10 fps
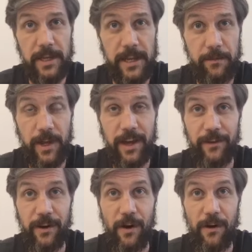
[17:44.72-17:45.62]
We
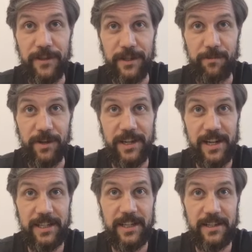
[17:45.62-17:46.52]
have our office, but it
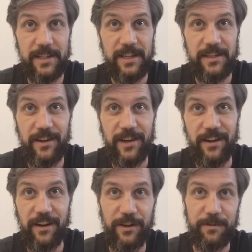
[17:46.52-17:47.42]
exists inside a
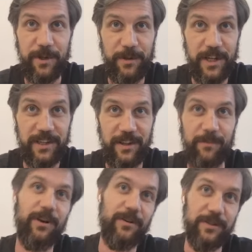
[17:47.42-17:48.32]
larger building
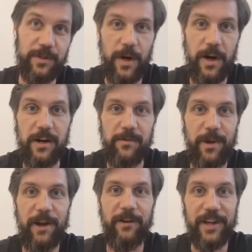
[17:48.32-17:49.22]
that belongs to our
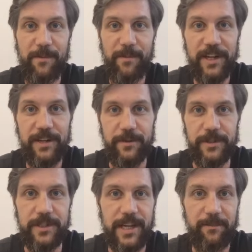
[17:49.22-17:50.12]
parent company, which
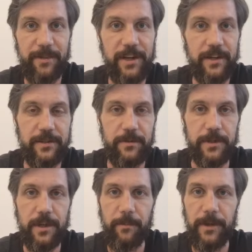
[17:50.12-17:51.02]
is TAM Media, a
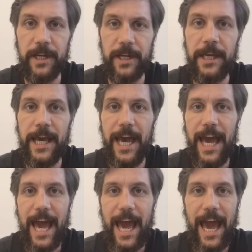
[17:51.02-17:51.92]
Swiss company.
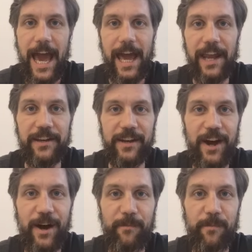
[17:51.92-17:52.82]
And
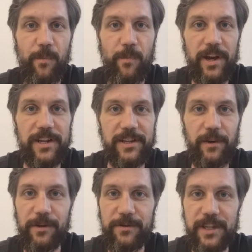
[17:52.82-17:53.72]
when it's
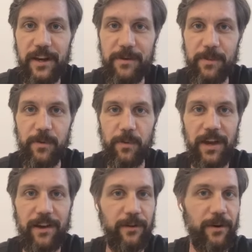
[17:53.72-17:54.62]
our own setup, we
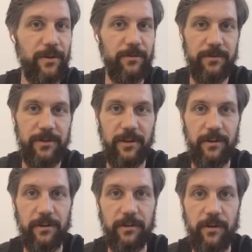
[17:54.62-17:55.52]
have our own
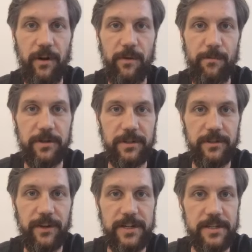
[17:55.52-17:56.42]
little Chromebox
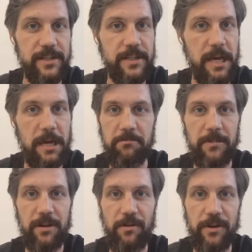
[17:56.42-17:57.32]
devices.
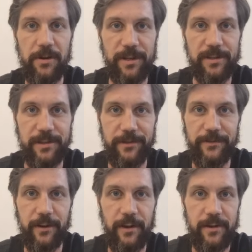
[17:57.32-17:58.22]
They're not expensive
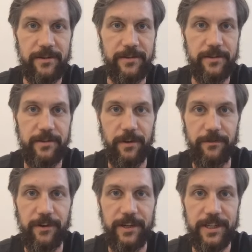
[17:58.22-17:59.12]
and
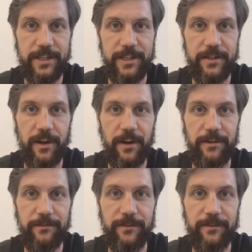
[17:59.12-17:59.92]
very easy to kind of